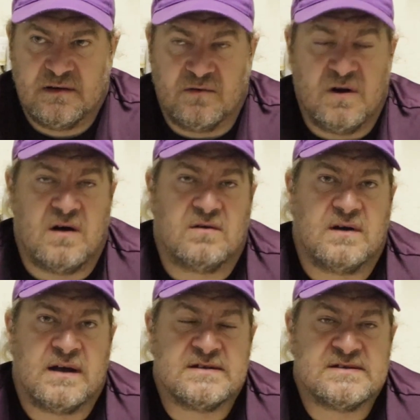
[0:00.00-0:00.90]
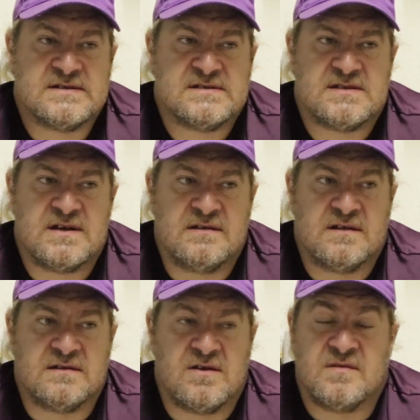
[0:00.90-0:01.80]
wow, I can just say
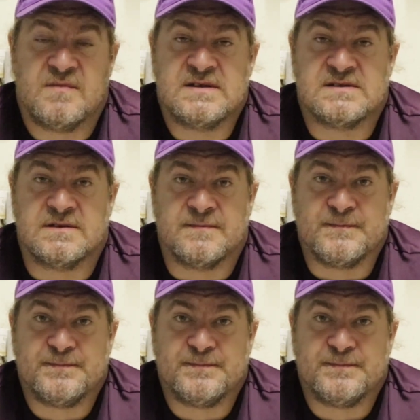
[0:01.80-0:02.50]
that they're amazing.